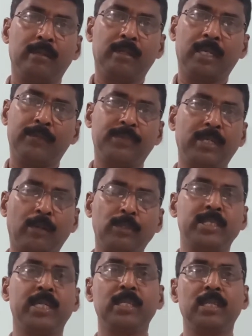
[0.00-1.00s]
left
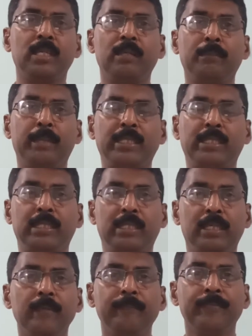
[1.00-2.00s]
outside the
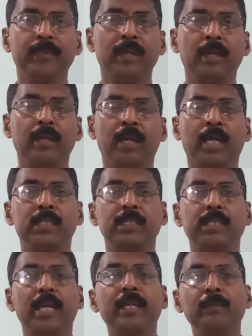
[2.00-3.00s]
bacteria, and the
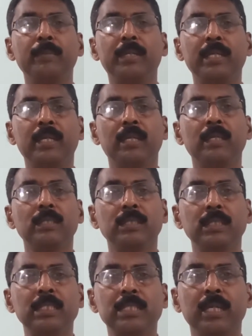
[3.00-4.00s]
genetic material
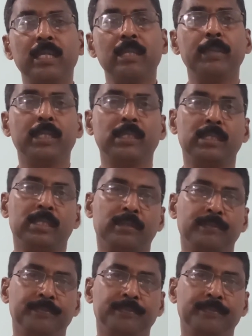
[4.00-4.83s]
is inside the bacteria.